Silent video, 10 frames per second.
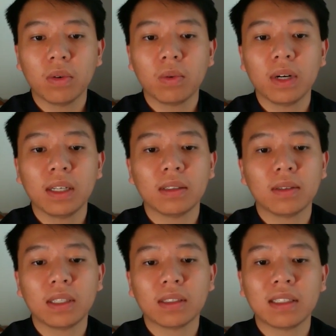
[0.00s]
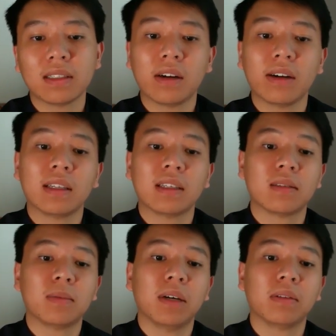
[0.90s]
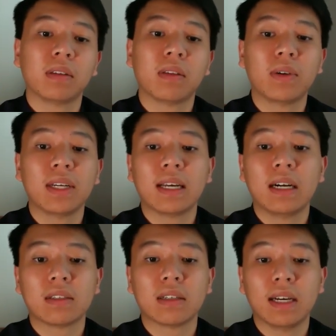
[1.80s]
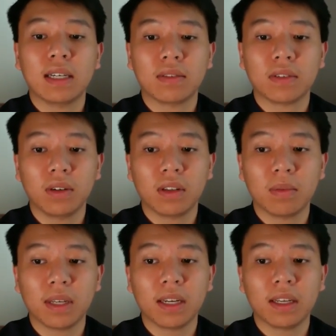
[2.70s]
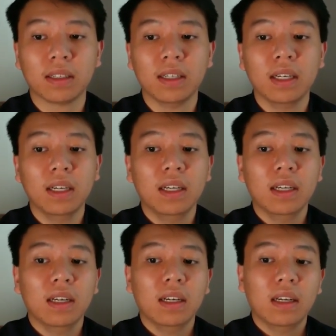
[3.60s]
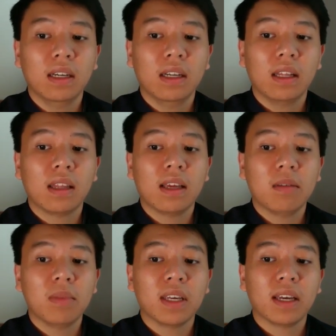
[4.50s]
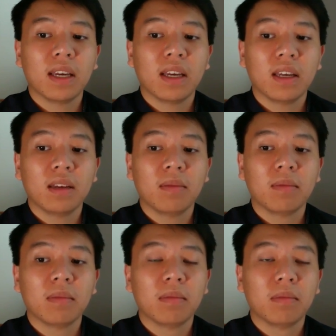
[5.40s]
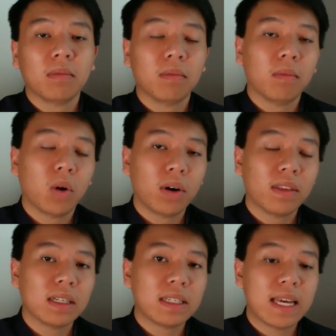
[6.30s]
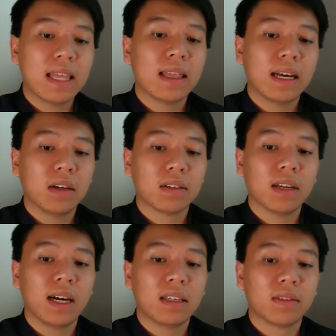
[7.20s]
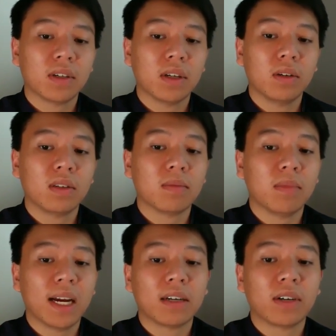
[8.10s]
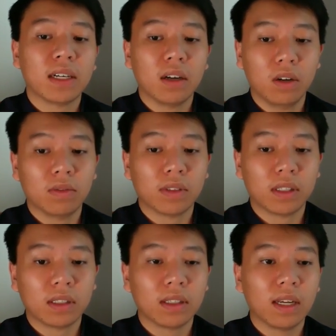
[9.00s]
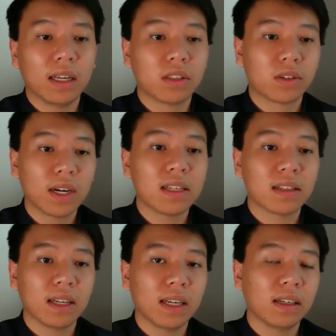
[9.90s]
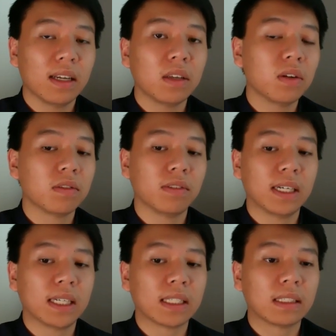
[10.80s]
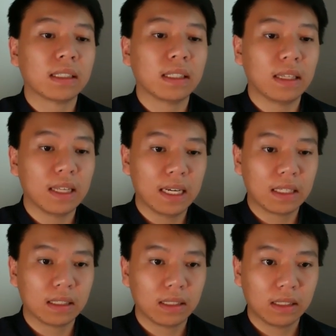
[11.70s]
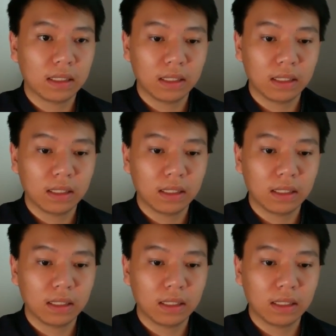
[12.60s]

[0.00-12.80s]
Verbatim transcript: so what originally started as about 3,000 lines of code at the beginning then became more than 10,000 lines of code to migrate over and translate and unify in the end.